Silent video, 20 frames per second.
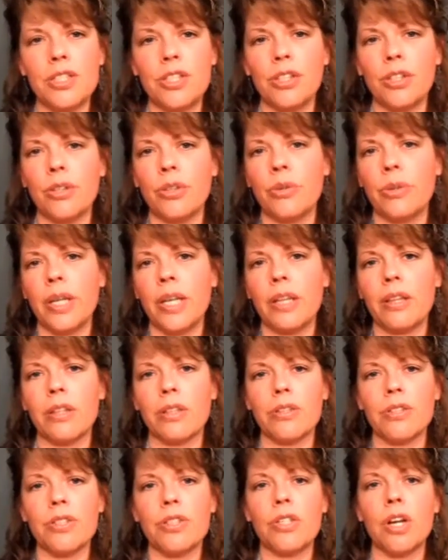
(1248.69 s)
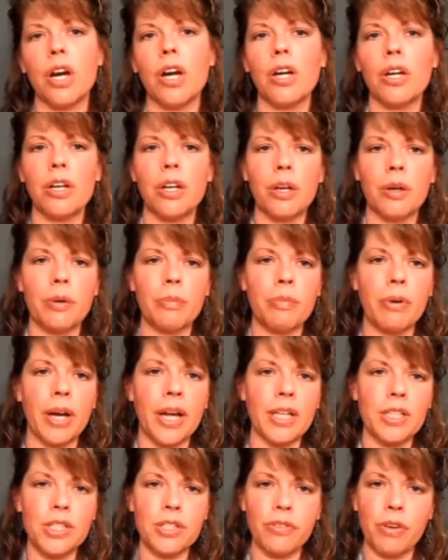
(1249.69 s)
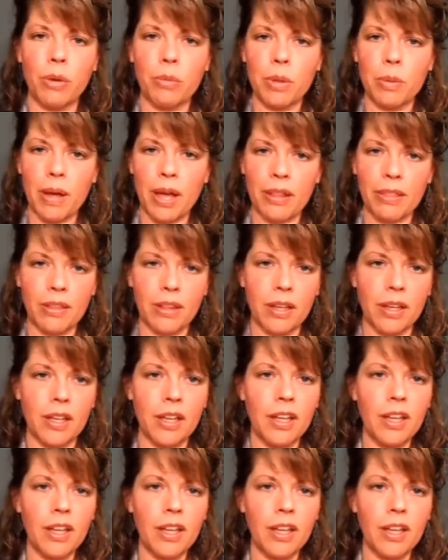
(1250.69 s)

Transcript: to either start a branch of homeopathic